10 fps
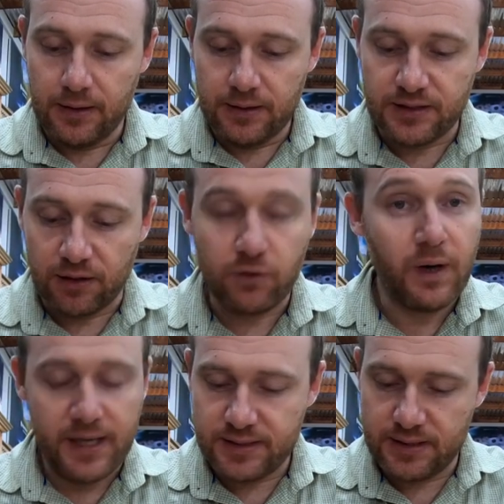Silk
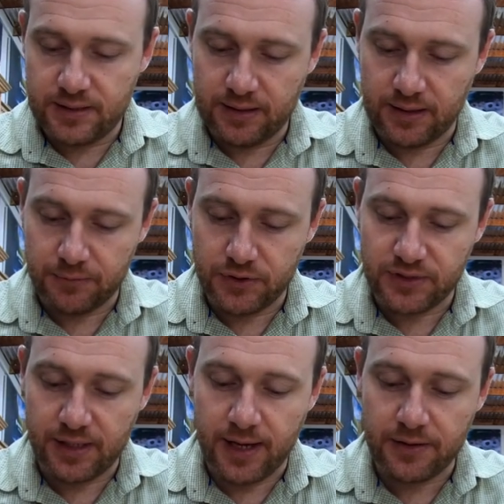wise, I'm
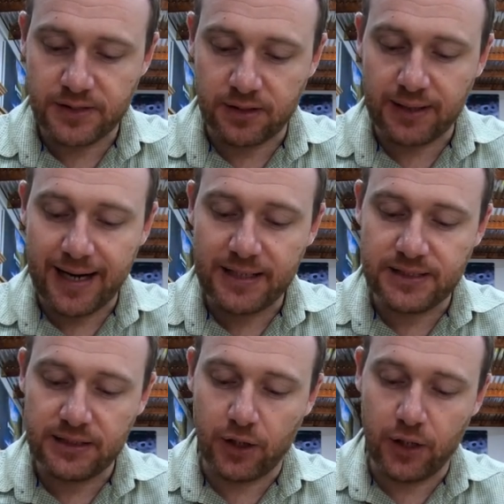using the NanoSilk
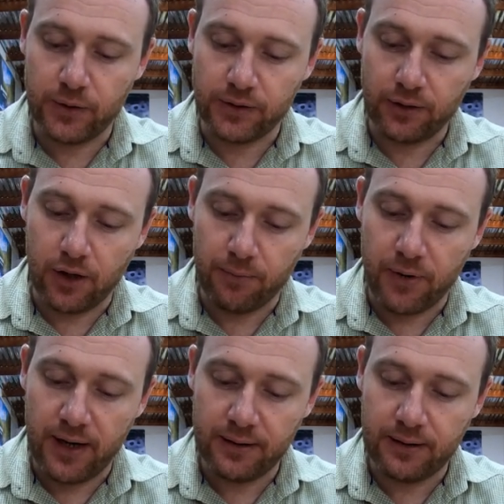18-0 in dark
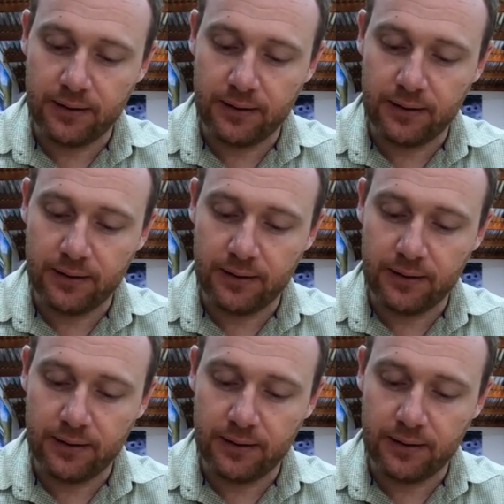brown.